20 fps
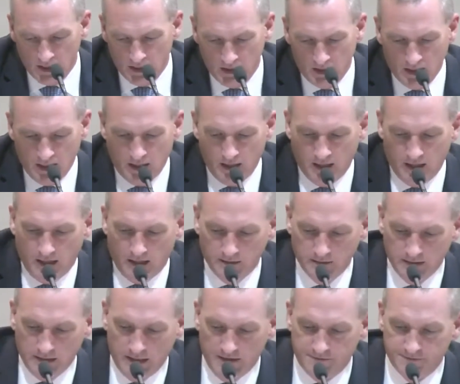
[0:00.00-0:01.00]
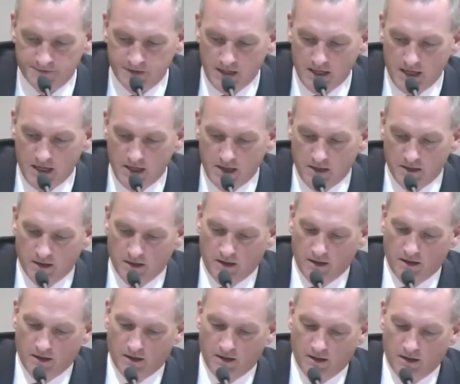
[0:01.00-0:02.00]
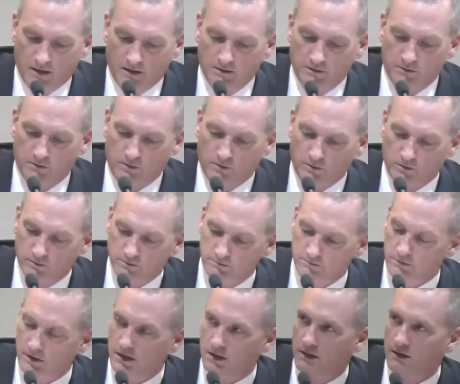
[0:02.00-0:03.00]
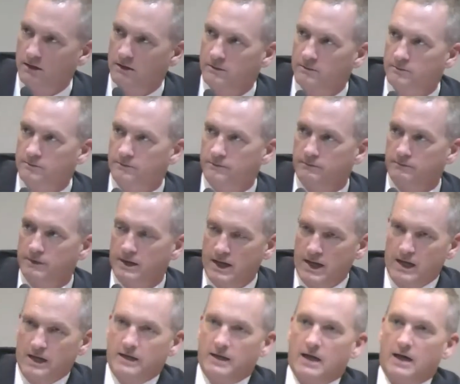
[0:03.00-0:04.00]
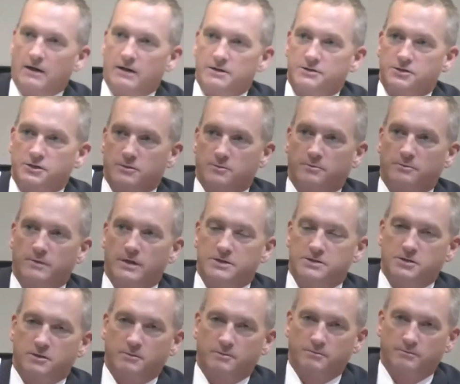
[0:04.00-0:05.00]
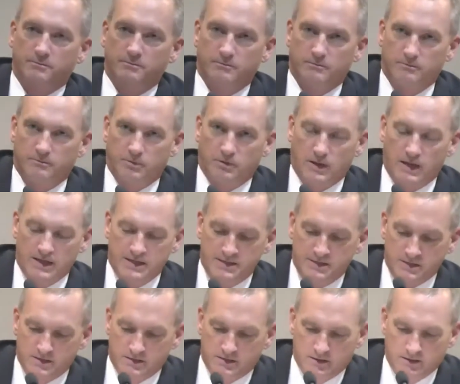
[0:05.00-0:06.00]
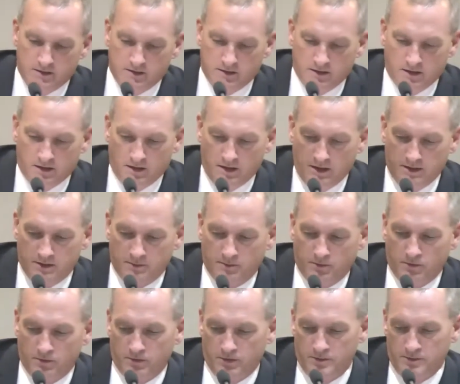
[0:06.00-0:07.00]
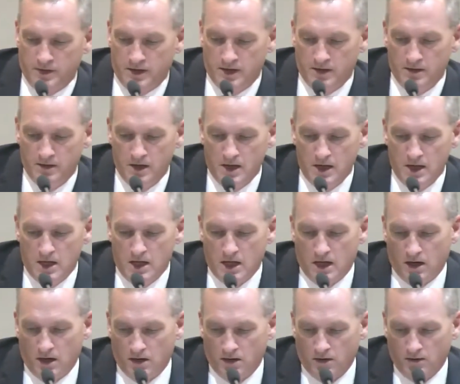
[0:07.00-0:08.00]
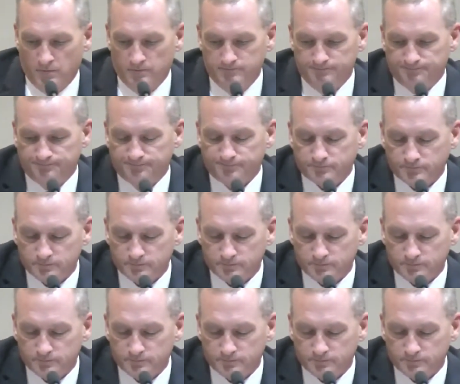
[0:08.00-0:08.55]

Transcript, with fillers: and I left a, uh, a little uh, handout at your at your place in the uh, at the boardroom there. Um,